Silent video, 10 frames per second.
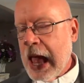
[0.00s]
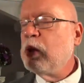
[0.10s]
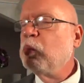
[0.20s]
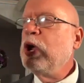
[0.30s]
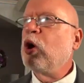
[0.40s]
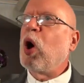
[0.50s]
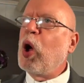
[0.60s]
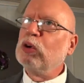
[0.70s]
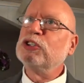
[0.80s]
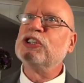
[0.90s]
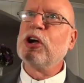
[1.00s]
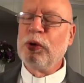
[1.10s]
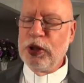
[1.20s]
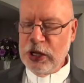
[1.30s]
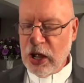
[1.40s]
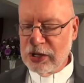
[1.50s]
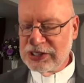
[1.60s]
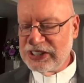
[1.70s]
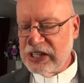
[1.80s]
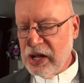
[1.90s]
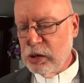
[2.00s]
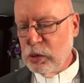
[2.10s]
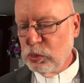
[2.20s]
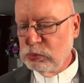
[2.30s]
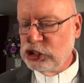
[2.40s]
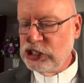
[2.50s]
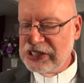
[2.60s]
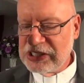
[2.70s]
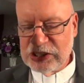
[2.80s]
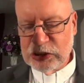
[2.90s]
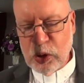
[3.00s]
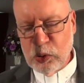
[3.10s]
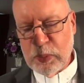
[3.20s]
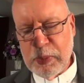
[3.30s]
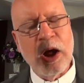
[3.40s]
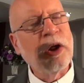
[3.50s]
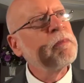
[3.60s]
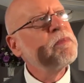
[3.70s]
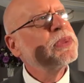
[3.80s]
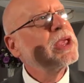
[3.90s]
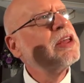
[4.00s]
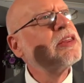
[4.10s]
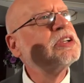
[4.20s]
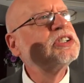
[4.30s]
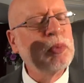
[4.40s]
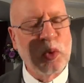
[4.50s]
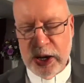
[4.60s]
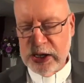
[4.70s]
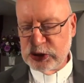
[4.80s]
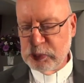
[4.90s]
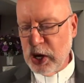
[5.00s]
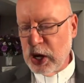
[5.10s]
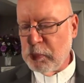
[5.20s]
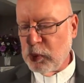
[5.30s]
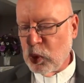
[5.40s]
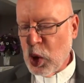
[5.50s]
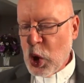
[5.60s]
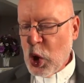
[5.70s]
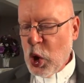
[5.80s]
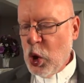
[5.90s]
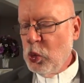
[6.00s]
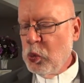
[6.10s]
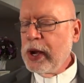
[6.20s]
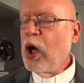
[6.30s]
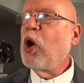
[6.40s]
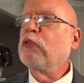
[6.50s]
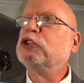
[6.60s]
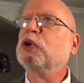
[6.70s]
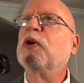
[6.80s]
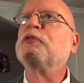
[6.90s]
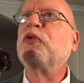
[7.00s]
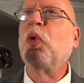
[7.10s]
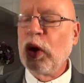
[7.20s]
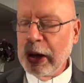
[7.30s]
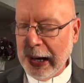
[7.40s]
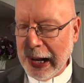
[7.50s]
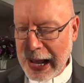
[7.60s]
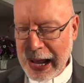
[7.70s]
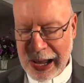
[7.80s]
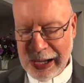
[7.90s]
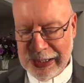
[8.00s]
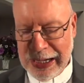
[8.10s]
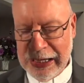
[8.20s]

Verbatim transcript: And we are also the young son whom Jesus told about in this morning's parable, who went off to a foreign land